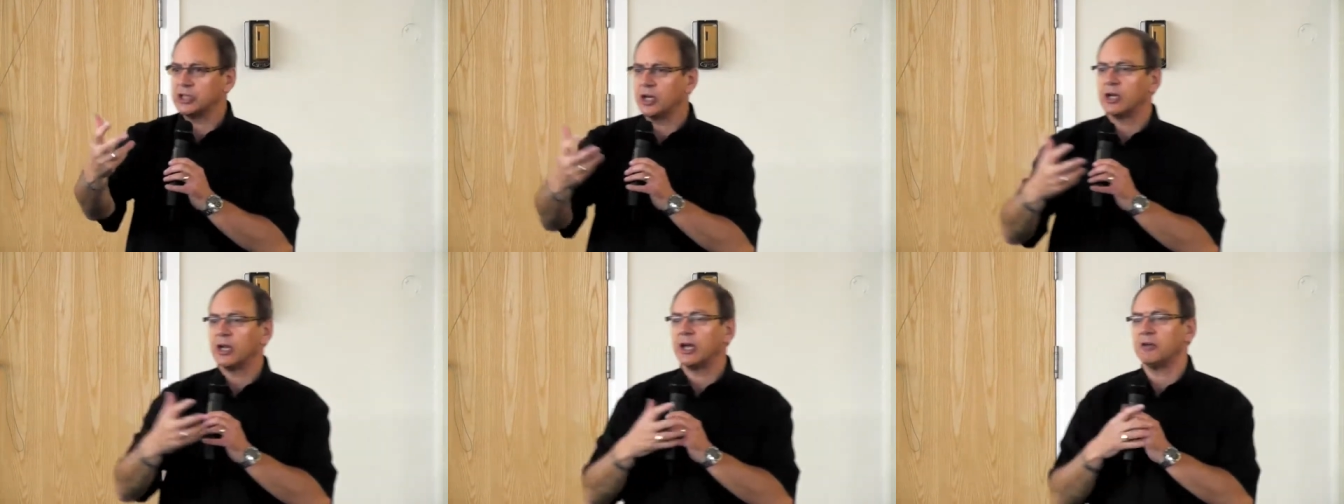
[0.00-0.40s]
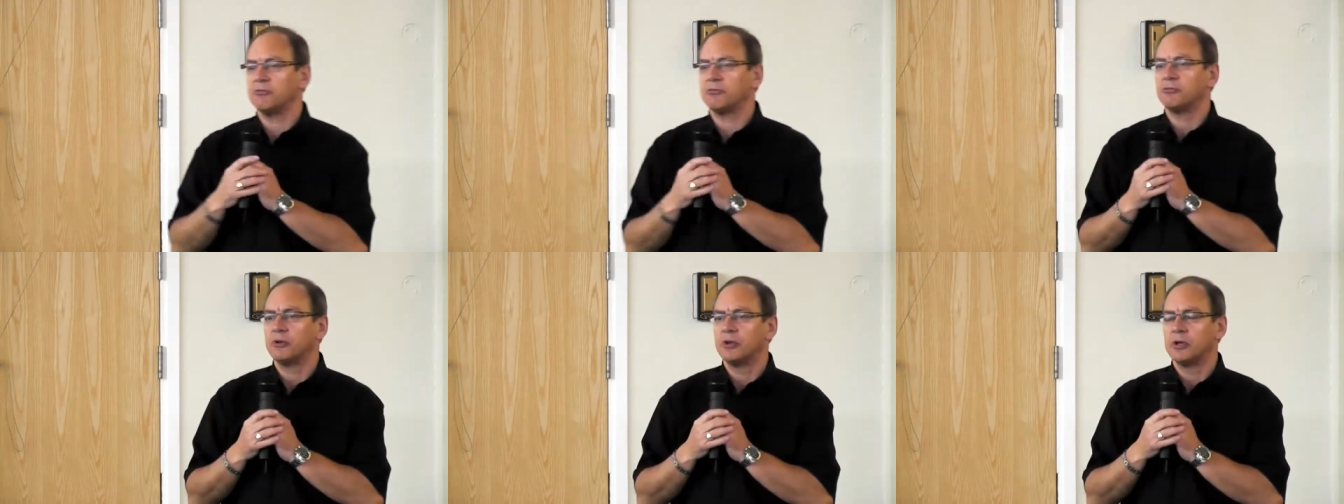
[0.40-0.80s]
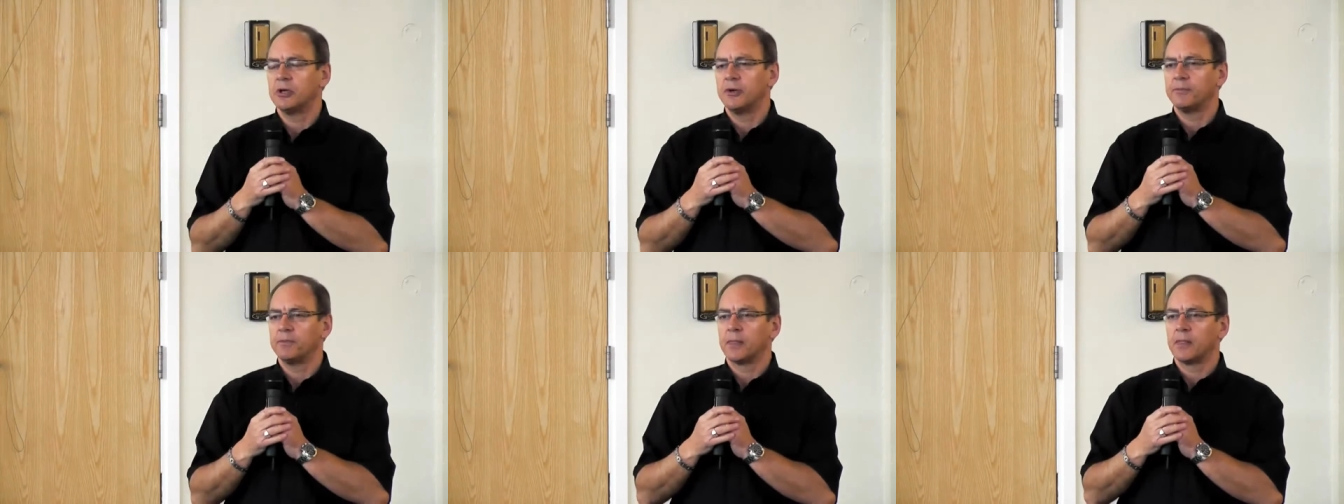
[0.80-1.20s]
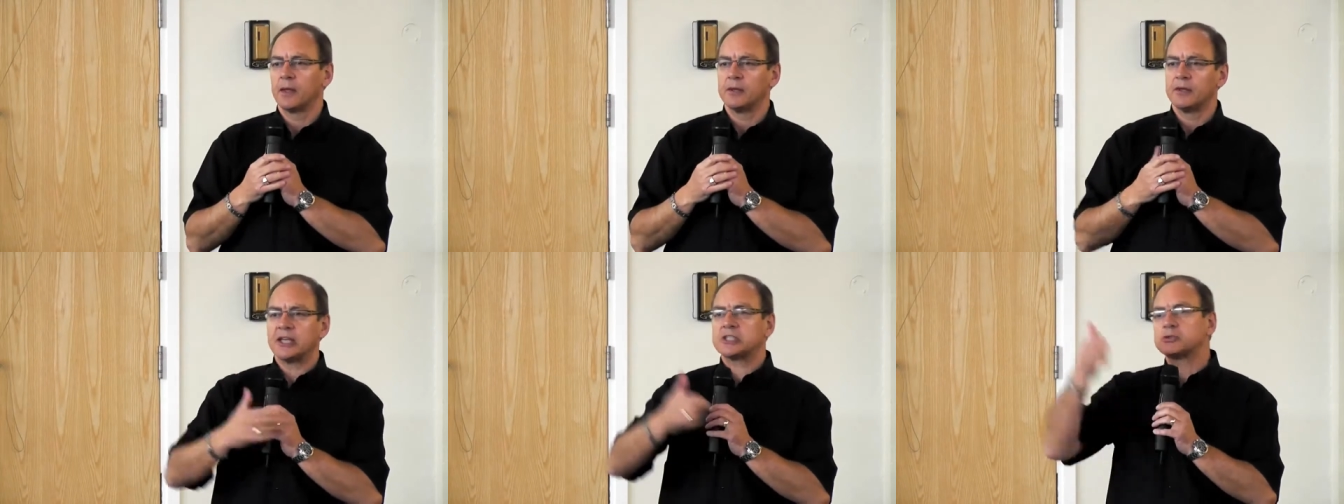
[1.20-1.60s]
in your life.
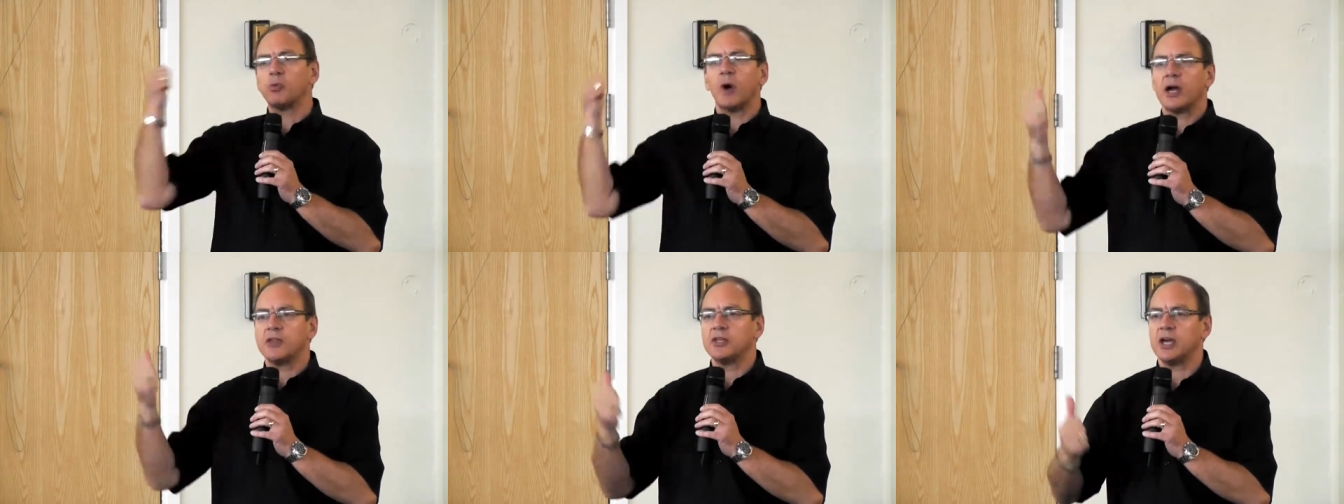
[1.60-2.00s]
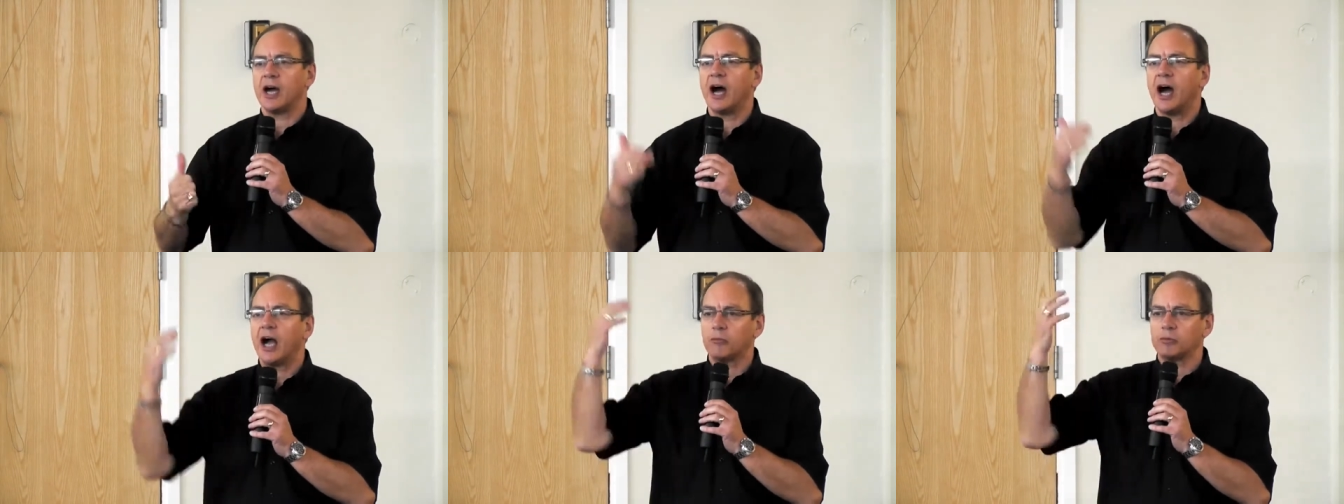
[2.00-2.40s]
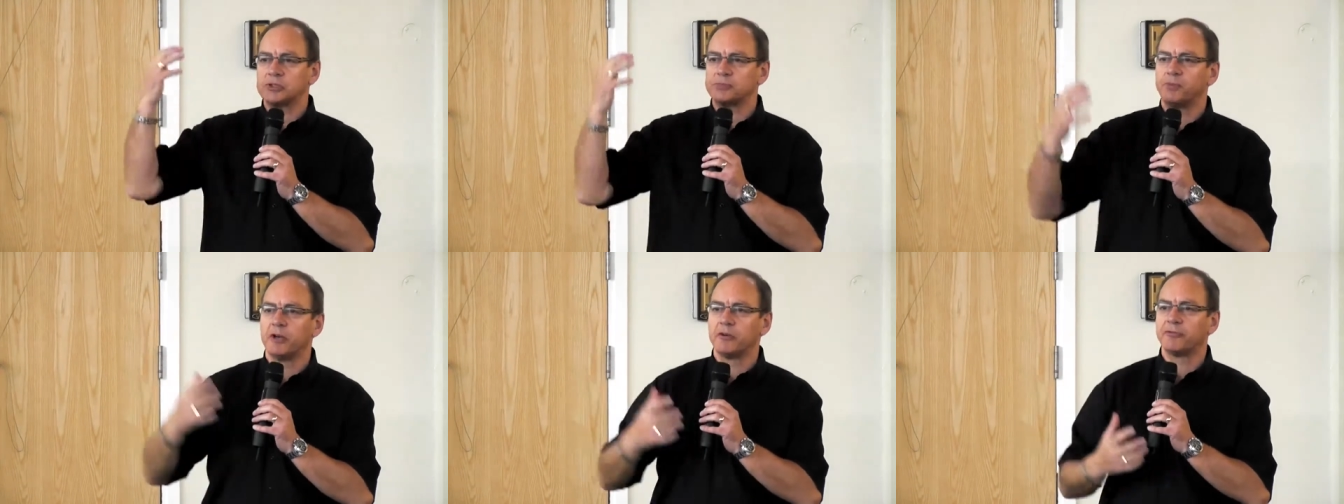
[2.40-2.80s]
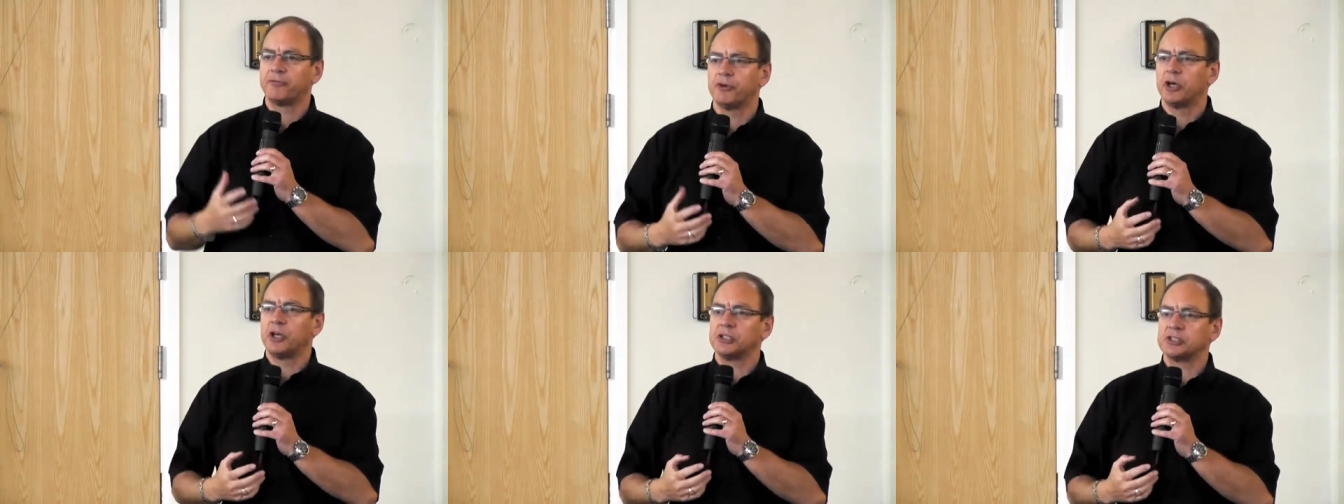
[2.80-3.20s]
That's why the ark was built
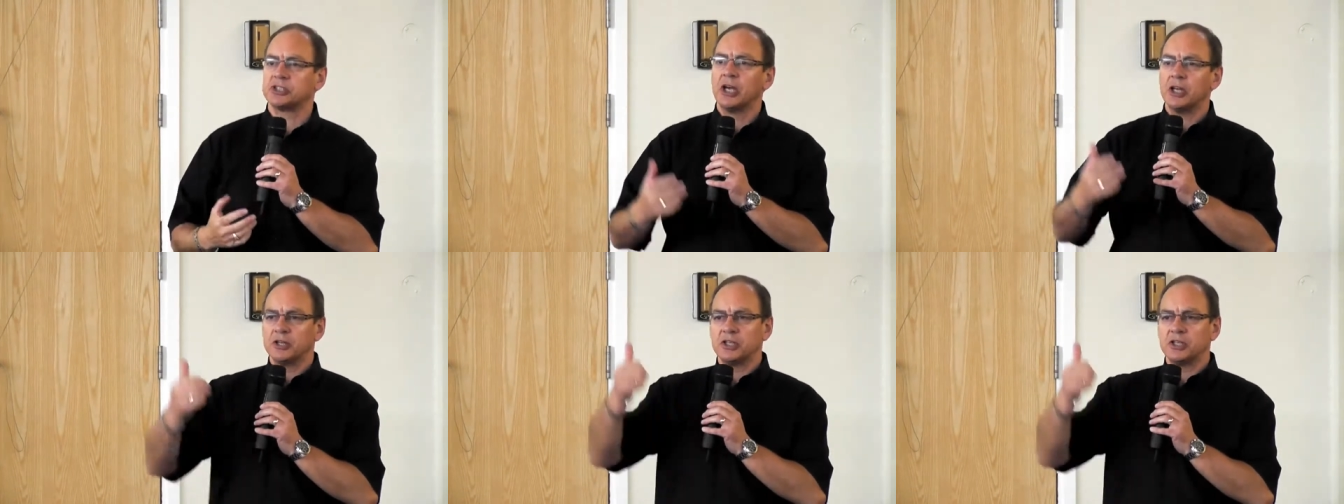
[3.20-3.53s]
first.